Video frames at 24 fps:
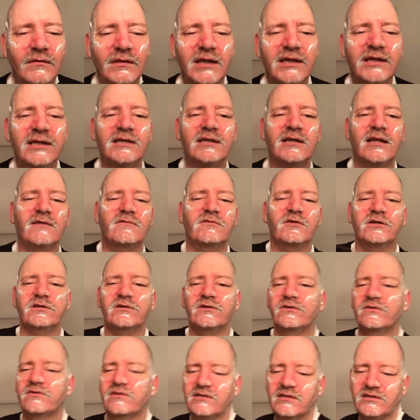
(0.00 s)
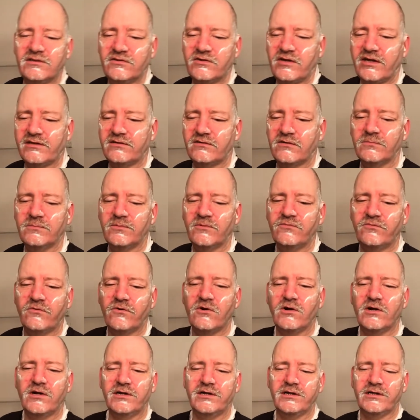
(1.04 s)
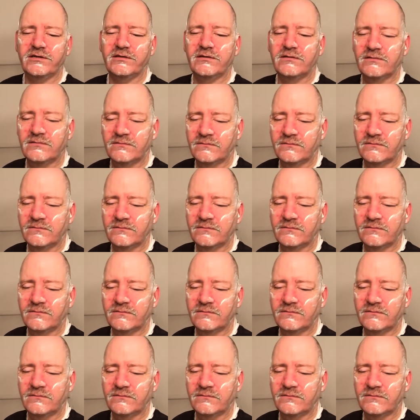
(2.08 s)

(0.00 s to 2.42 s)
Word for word: he had never used an injector before and